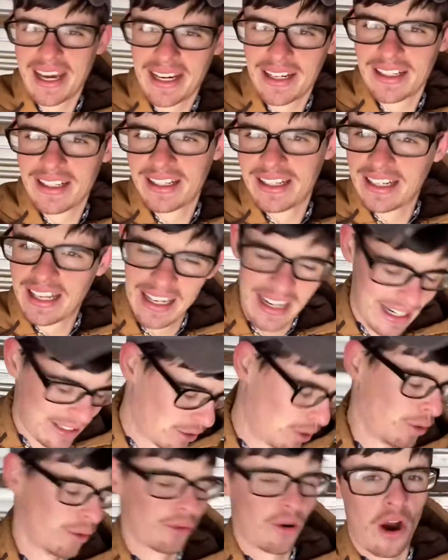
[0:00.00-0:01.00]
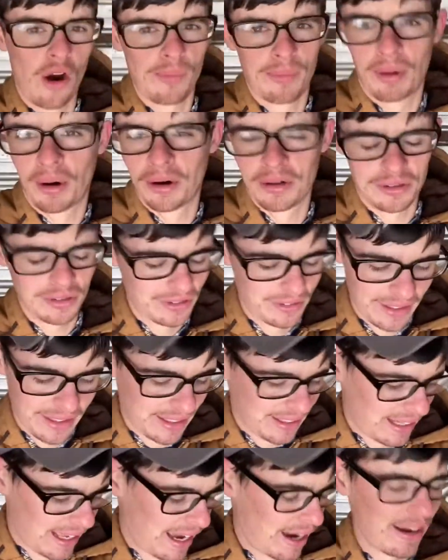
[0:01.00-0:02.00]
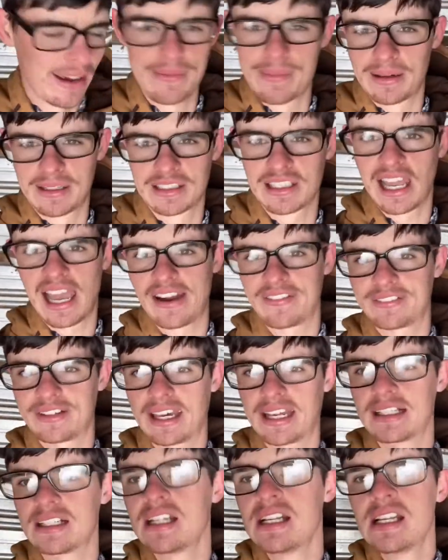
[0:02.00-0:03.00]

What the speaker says: and then I told the wrong person, and then now everybody's laughing at it.